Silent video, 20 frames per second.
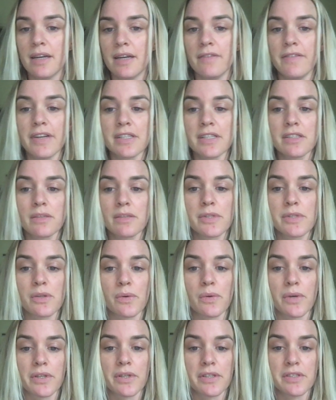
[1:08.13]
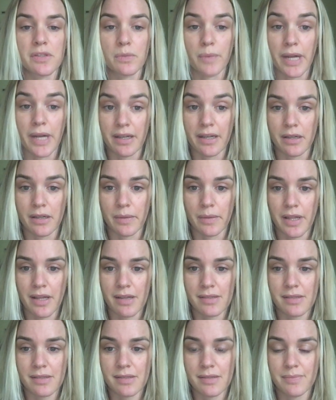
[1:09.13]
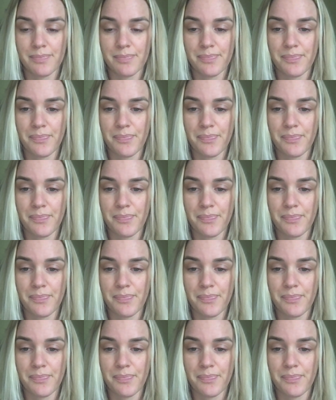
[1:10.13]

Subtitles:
Victor was ordered to wait here with us.